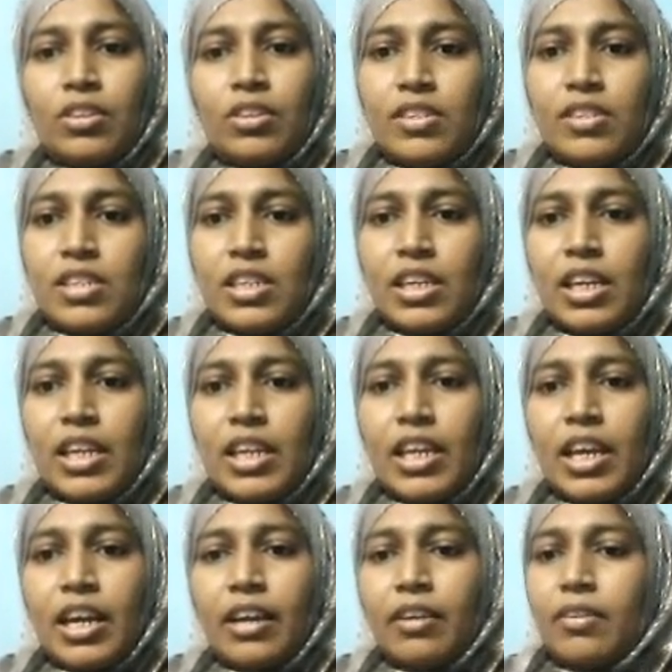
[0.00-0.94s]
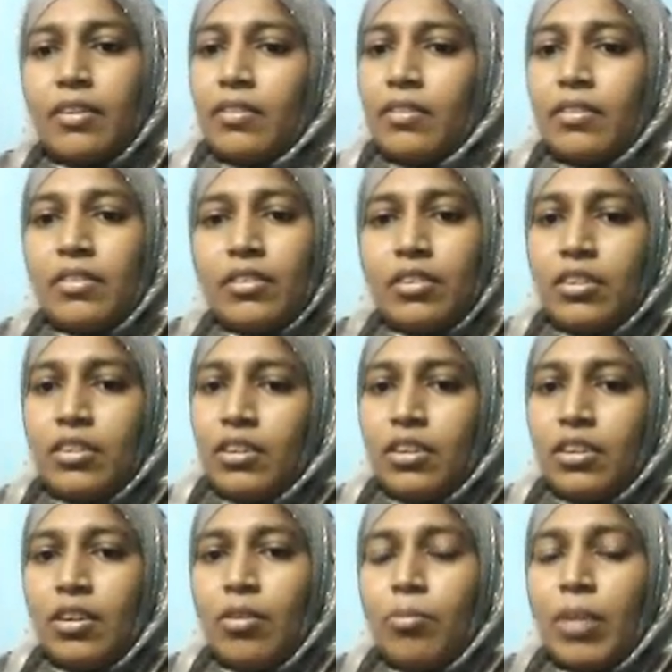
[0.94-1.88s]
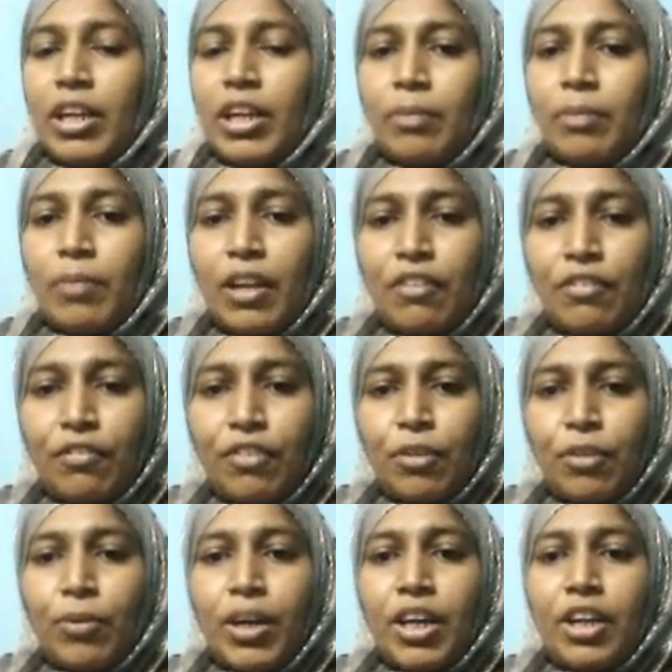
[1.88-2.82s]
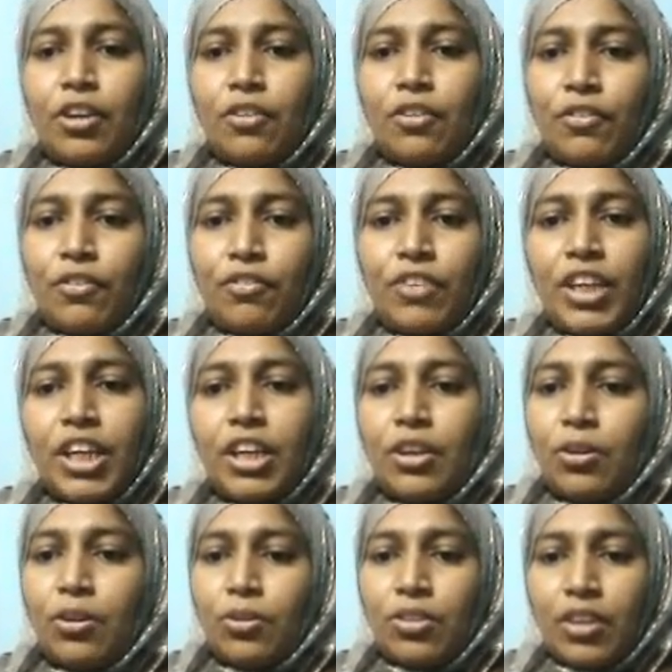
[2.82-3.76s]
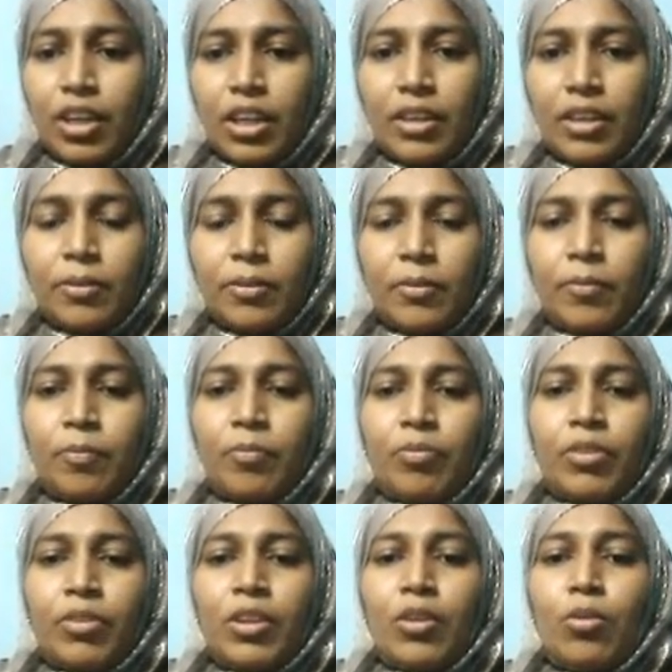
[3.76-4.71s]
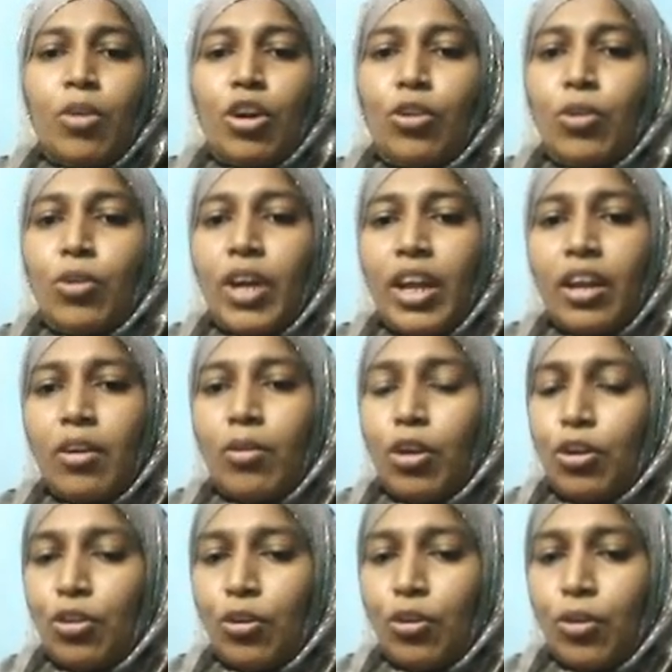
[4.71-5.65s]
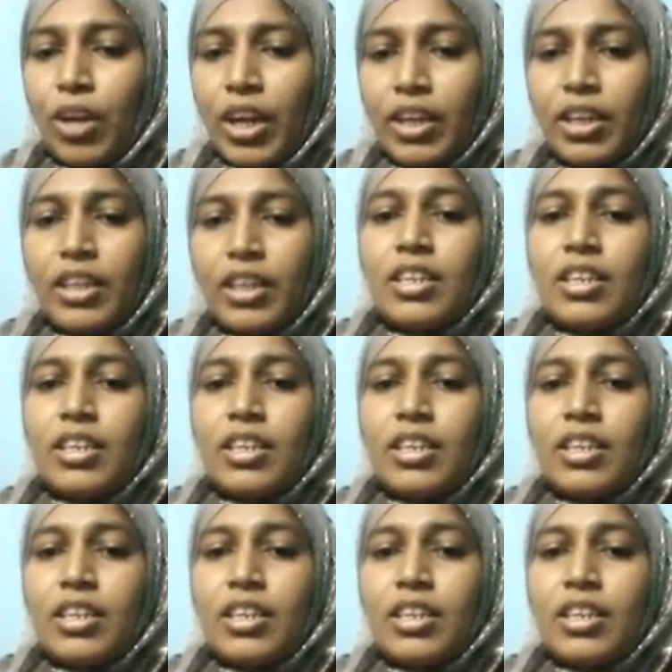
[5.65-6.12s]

Is it clear? Multiply 51 into 50 into 3. What do you get?